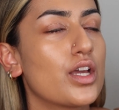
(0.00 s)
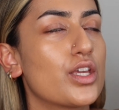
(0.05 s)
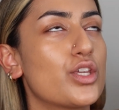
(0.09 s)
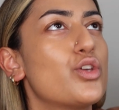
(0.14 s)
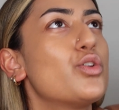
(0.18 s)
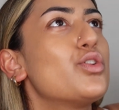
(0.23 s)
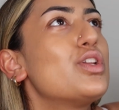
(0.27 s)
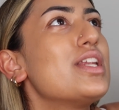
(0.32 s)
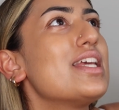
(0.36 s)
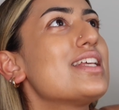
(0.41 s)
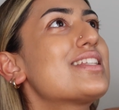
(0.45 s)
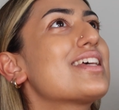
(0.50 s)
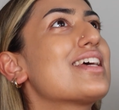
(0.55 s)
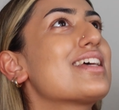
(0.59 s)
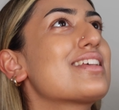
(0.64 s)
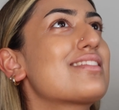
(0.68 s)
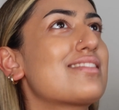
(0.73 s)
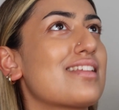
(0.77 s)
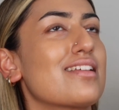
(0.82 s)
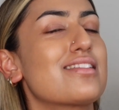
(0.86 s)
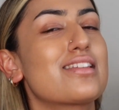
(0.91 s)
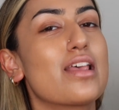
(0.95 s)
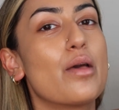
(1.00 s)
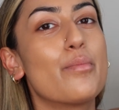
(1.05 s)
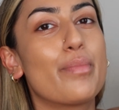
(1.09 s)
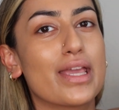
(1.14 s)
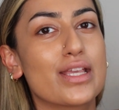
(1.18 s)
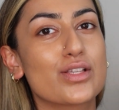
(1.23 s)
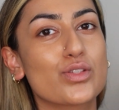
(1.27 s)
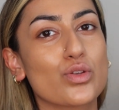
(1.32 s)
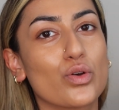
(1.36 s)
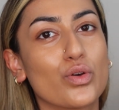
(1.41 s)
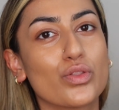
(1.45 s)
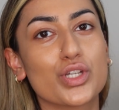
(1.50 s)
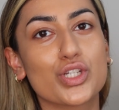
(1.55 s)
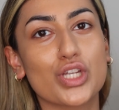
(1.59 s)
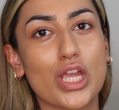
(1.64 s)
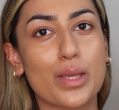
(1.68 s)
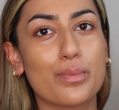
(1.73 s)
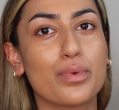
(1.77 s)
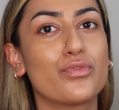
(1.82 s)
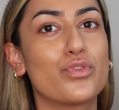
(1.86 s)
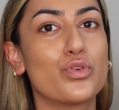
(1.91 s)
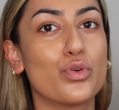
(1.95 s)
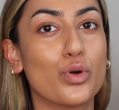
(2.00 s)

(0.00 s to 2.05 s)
you need to assess it based on the shape of